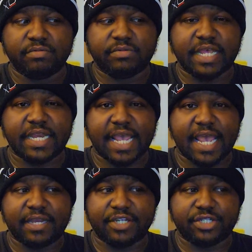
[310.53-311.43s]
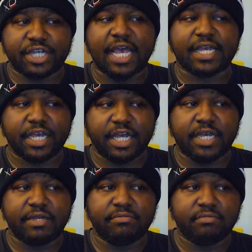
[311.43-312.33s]
that had the
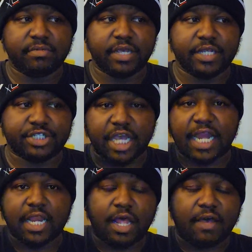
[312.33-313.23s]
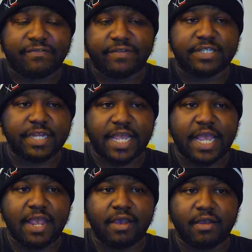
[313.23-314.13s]
shotgun, shot it off into the
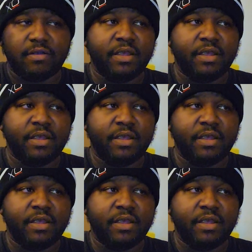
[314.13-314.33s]
air,